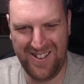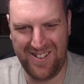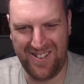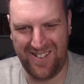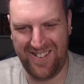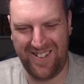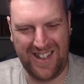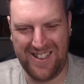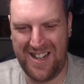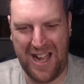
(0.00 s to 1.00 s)
I
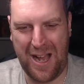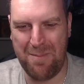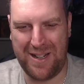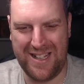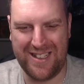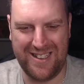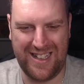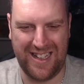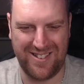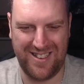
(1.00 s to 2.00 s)
don't know how many it can
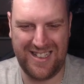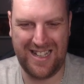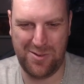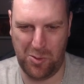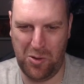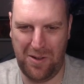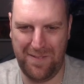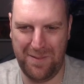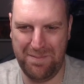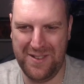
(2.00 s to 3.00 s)
cast. Can it cast all of
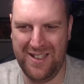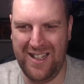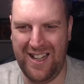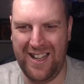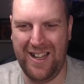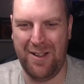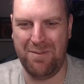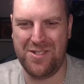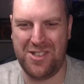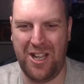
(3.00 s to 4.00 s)
them?
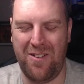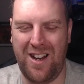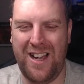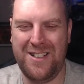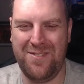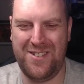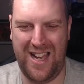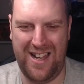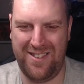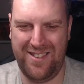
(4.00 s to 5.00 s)
So, Light of
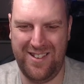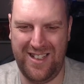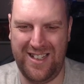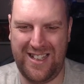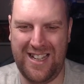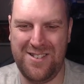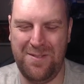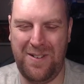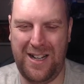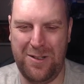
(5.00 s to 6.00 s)
Death. Casting
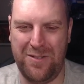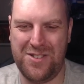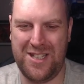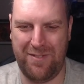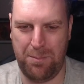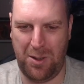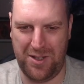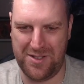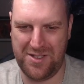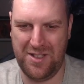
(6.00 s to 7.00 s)
value of
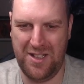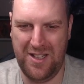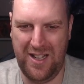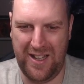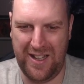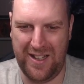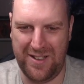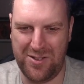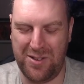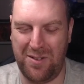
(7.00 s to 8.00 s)
7+.
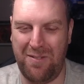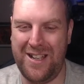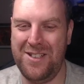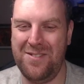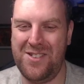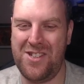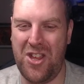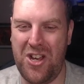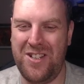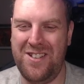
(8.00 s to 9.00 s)
It's at a range of
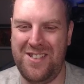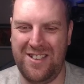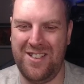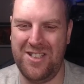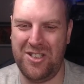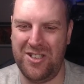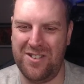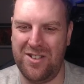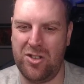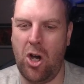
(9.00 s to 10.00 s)
36 inches.
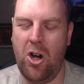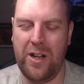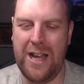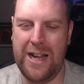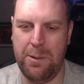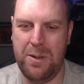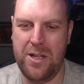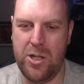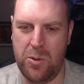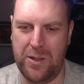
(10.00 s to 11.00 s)
The target enemy
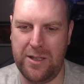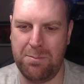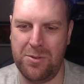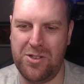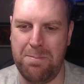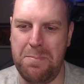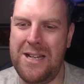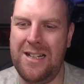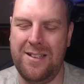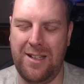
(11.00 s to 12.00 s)
unit must
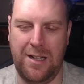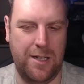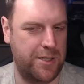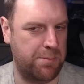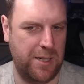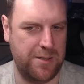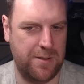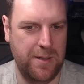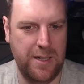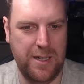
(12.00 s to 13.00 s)
immediately take a leadership test.
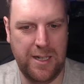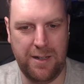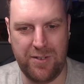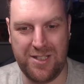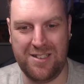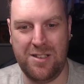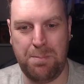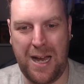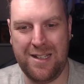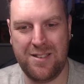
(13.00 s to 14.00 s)
If the test is
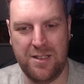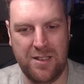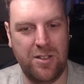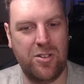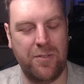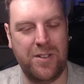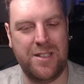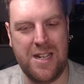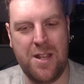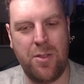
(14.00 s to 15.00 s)
passed, you suffer
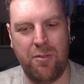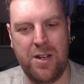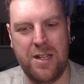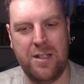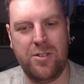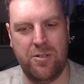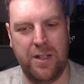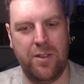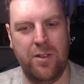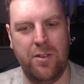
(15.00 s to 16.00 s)
D3
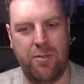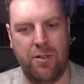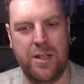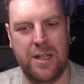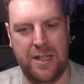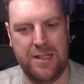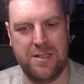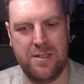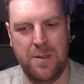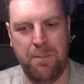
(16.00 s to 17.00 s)
strength 3
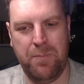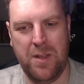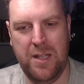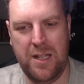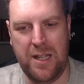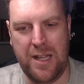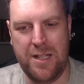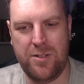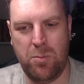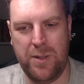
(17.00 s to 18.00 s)
hits,
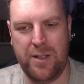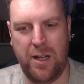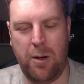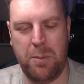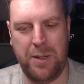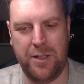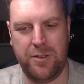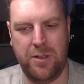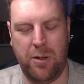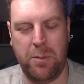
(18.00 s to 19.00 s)
each with an armor
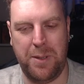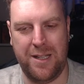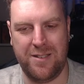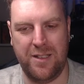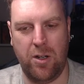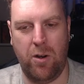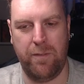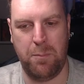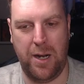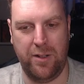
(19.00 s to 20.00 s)
piercing of
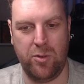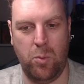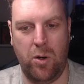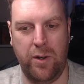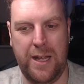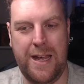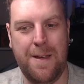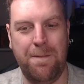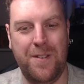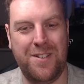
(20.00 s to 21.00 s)
-1.
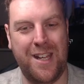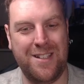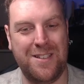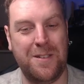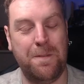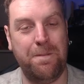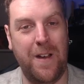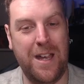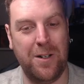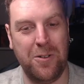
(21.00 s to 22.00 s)
If the test is
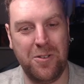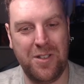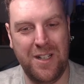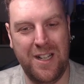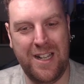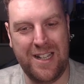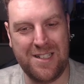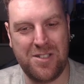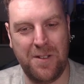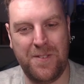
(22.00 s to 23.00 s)
failed, it
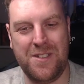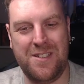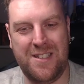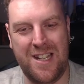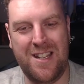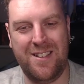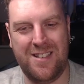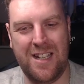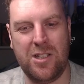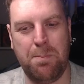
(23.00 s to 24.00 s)
suffers
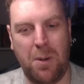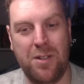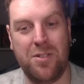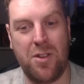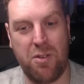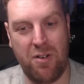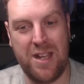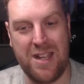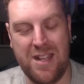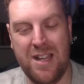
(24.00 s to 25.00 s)
D6 +
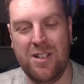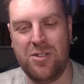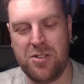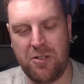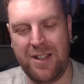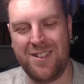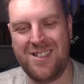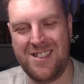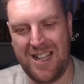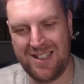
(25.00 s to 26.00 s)
3 strength
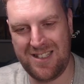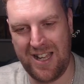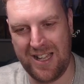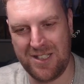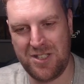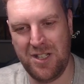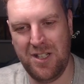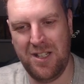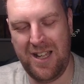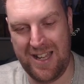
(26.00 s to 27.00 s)
6
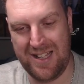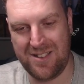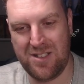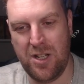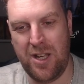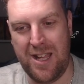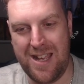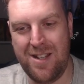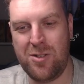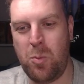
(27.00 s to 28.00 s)
hits,
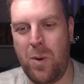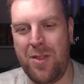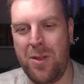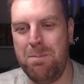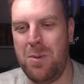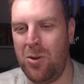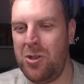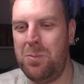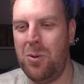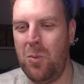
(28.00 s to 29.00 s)
each with the
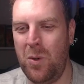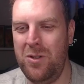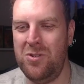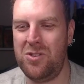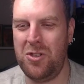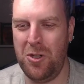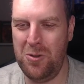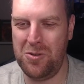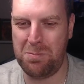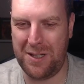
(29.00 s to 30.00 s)
multiple wounds 2
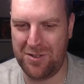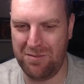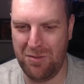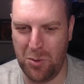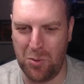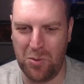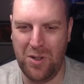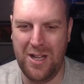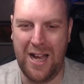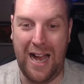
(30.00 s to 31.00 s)
special rule,
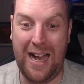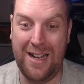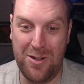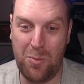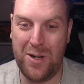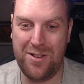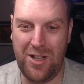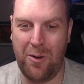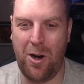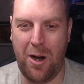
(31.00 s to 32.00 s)
and with
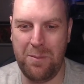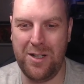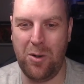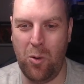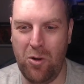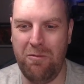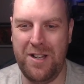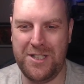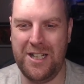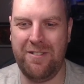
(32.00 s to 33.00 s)
no armor or
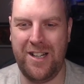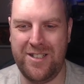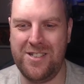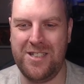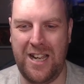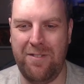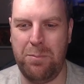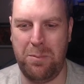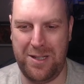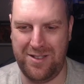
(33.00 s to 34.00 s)
regeneration save
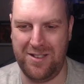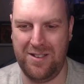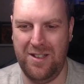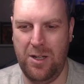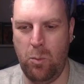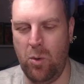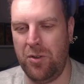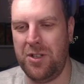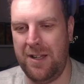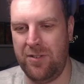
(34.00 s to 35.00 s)
permitted. Ward
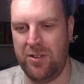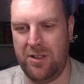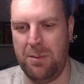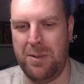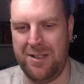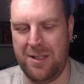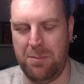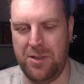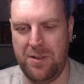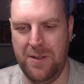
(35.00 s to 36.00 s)
saves can be attempted.